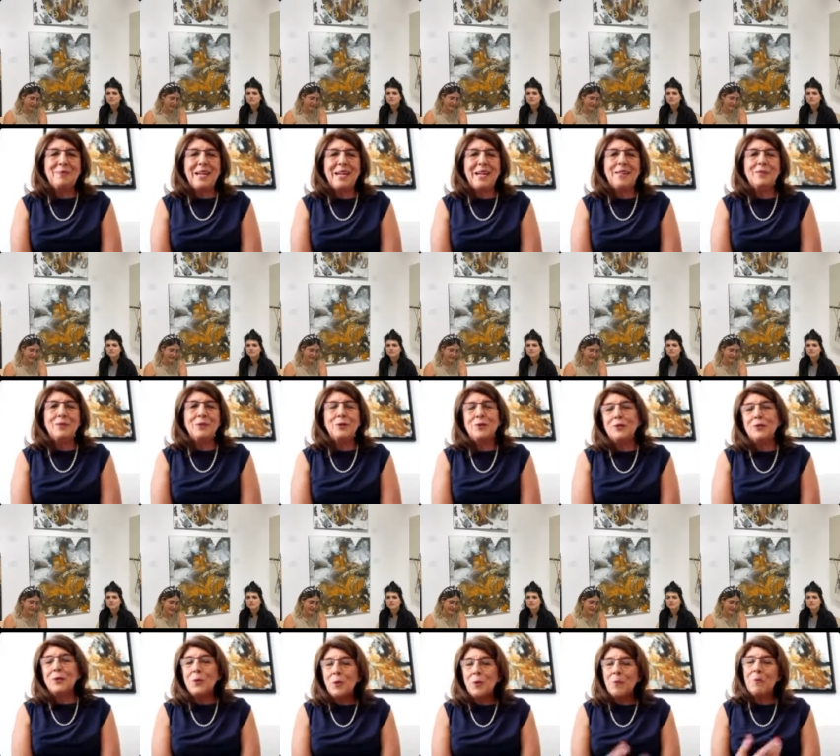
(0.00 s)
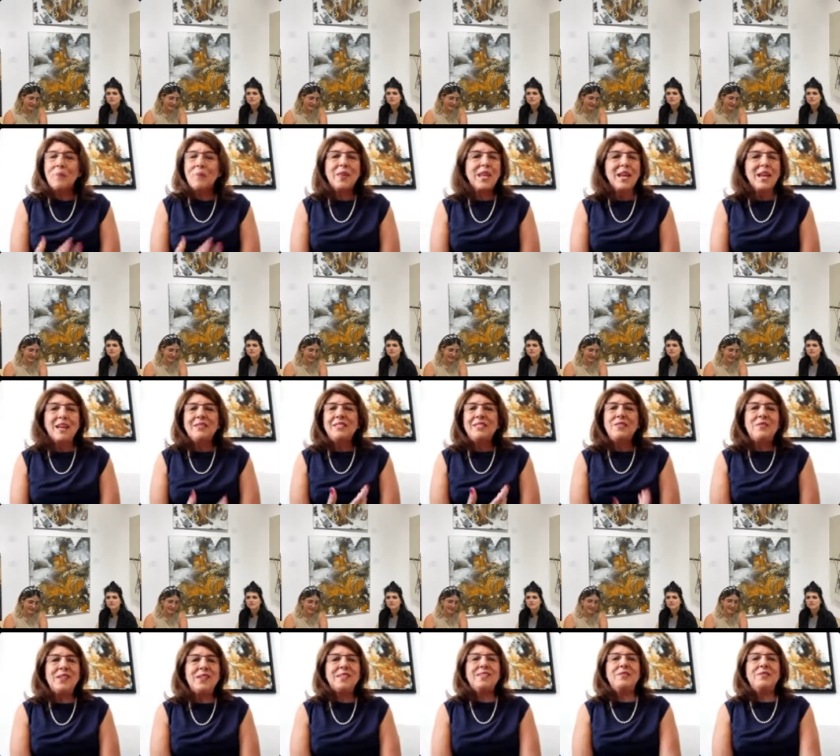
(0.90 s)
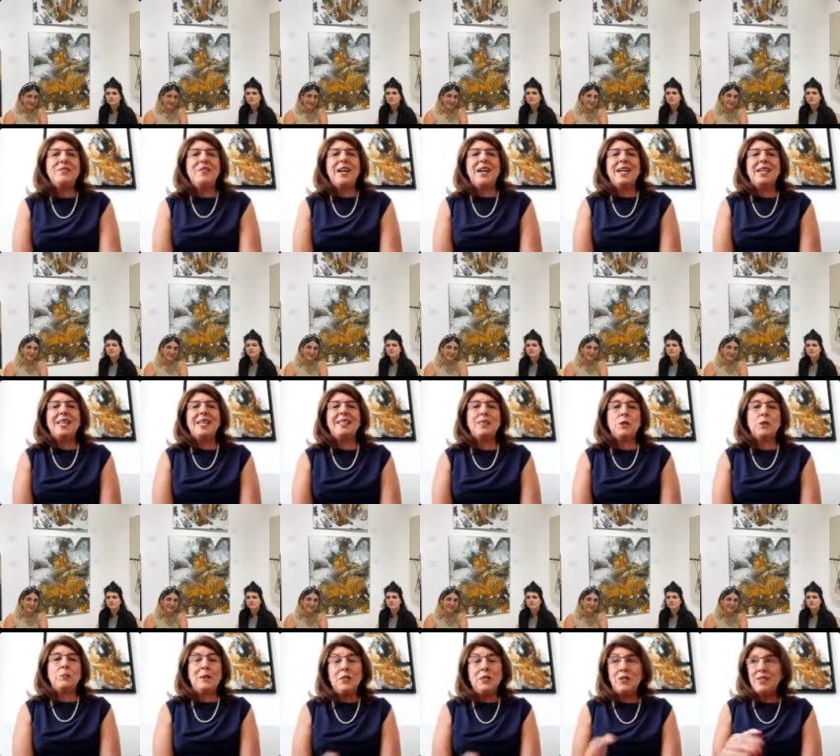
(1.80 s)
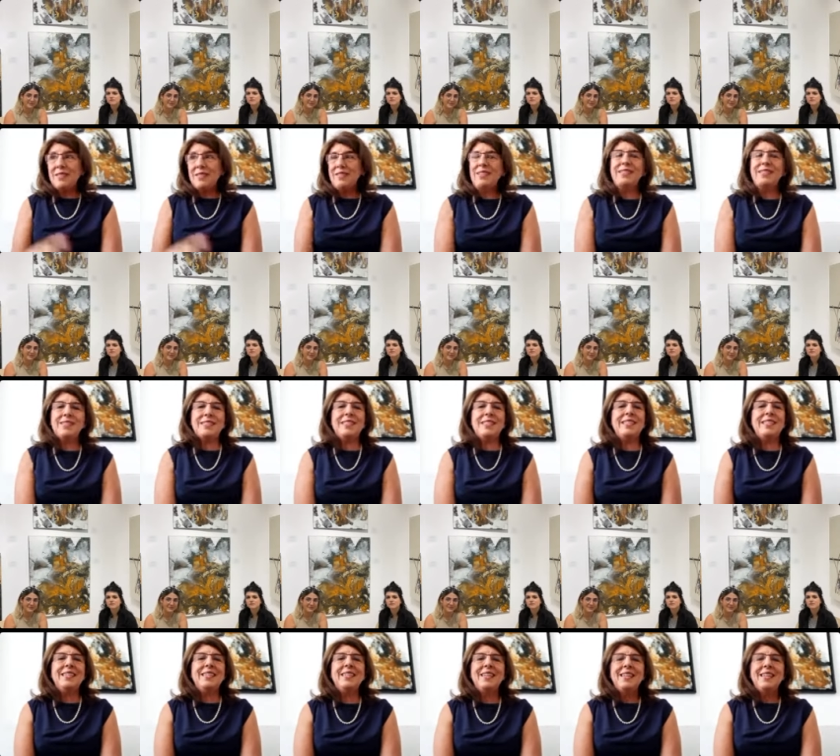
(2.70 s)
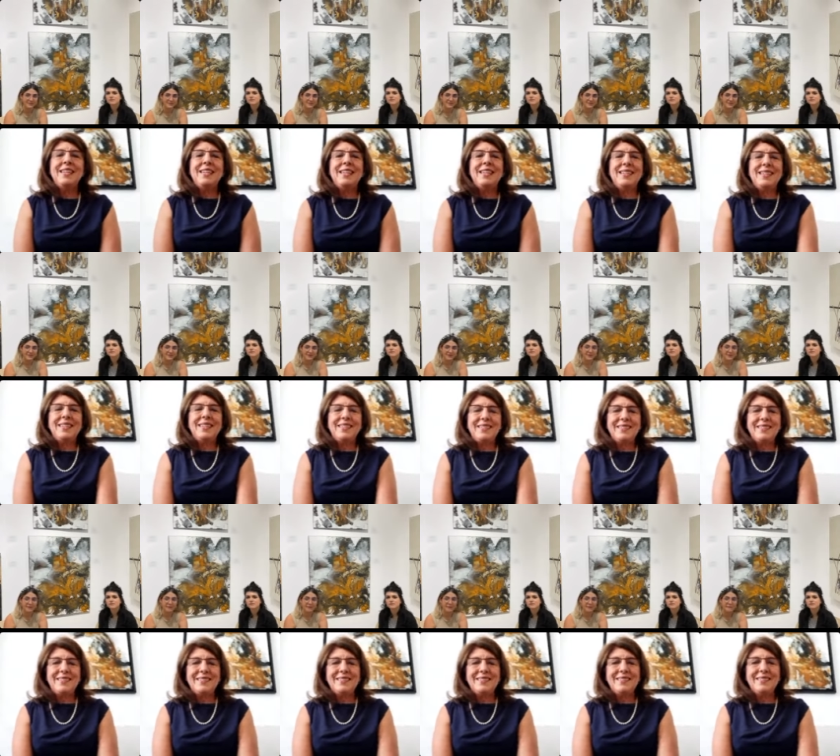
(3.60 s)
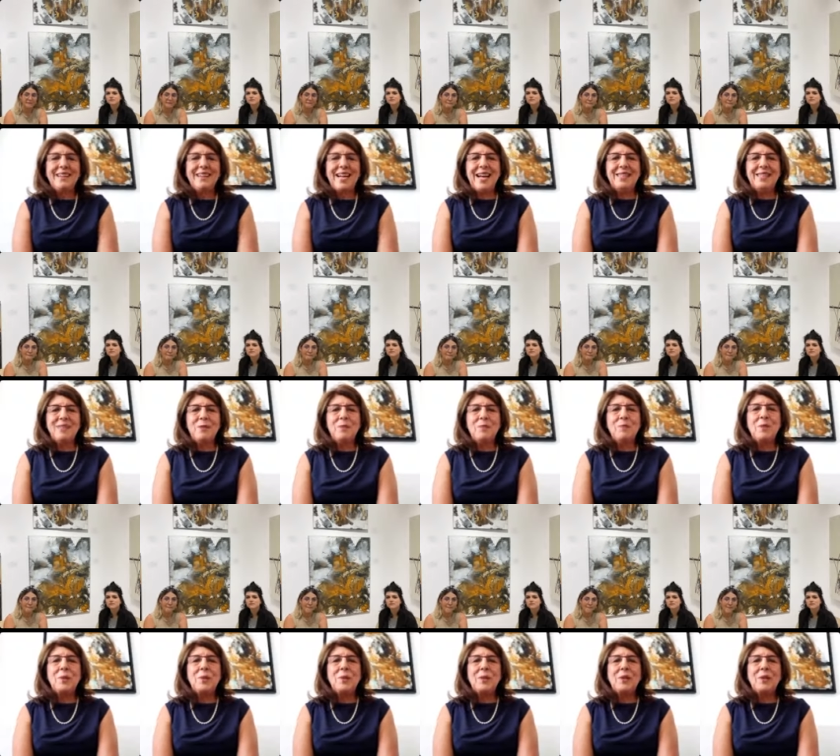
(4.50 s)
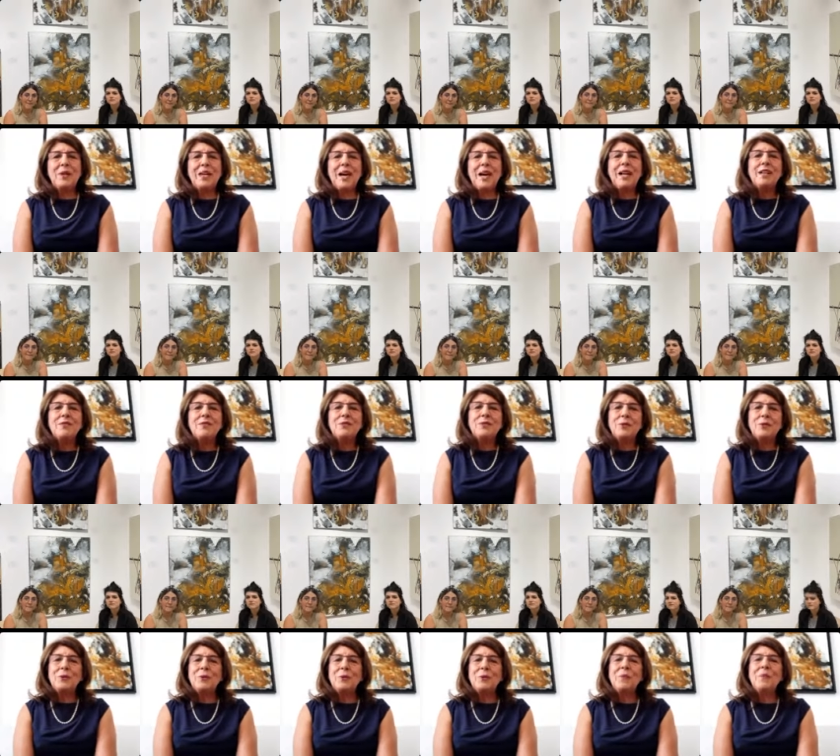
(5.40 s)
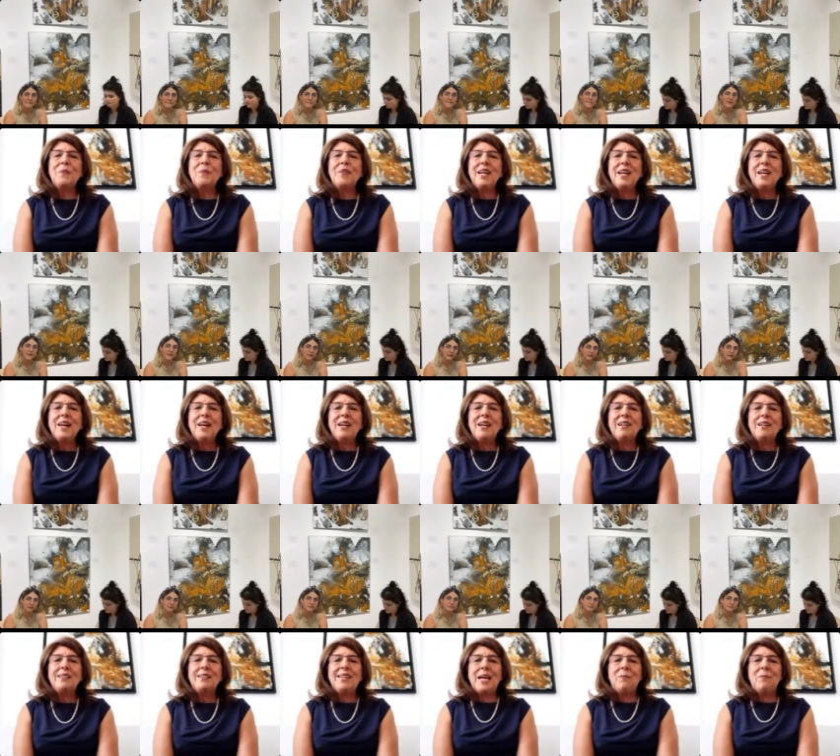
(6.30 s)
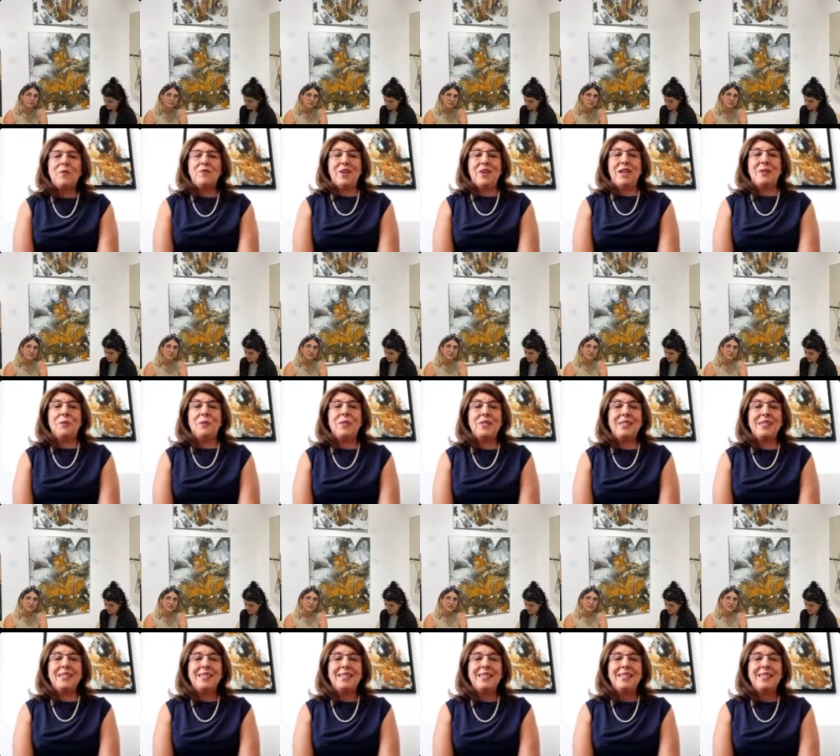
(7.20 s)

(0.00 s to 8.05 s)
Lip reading: I've also diversified, especially this year, in other more colorful type of artwork.